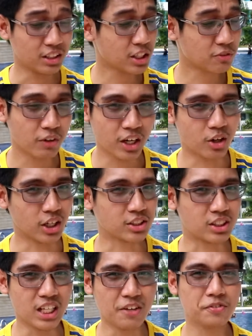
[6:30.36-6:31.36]

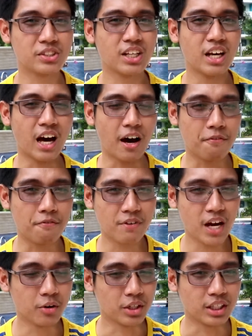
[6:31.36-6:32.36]
fragrance leaves a
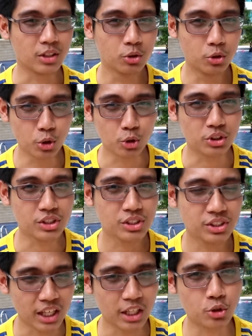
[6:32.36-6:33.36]
very good
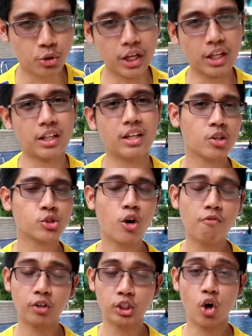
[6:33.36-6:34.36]
scent trail.
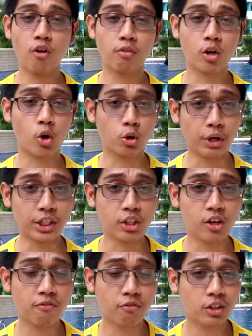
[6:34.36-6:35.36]
So for the overall
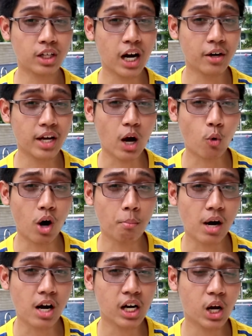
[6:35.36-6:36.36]
rating of Bvlgari Aqva
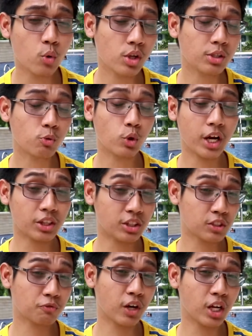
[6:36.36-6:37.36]
Amara, I will rate
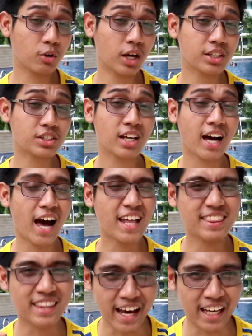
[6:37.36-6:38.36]
this fragrance a
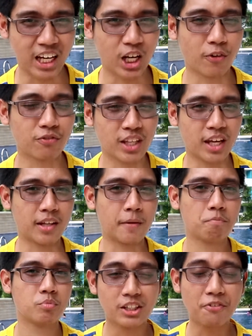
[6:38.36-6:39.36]
9 out of 10.
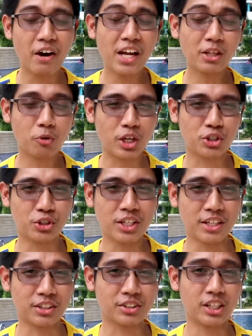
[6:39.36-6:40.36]
The final question
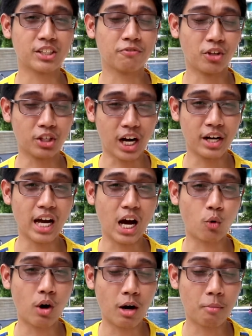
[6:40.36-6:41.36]
is Bvlgari
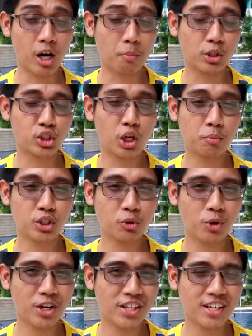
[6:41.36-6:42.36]
Aqva Amara prescription
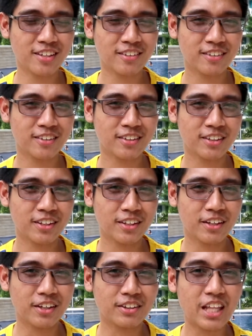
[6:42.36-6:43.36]
worthy?
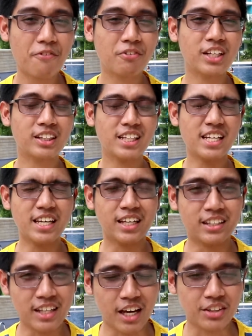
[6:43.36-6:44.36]
Definitely
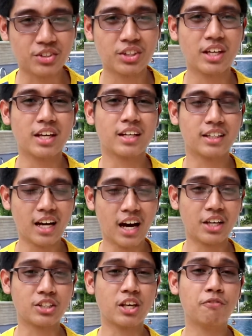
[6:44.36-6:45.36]
yes.
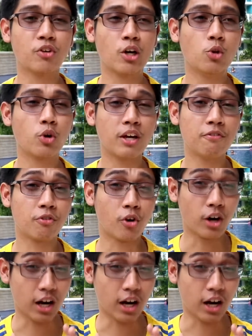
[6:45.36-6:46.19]
Guys, if you're looking for